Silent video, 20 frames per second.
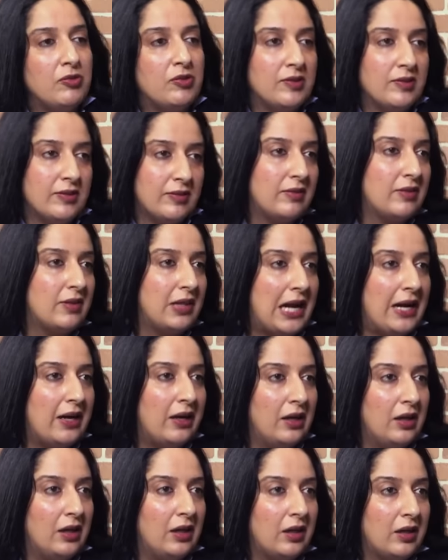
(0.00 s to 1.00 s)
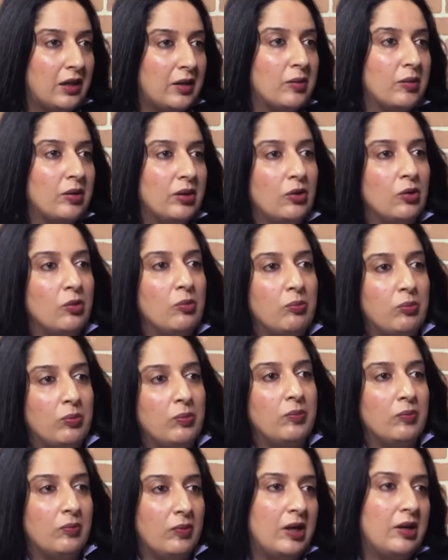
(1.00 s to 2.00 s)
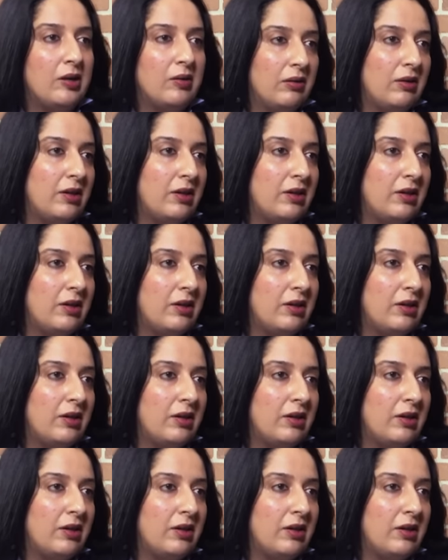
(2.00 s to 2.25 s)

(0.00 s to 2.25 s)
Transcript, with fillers: which is slander, you know, and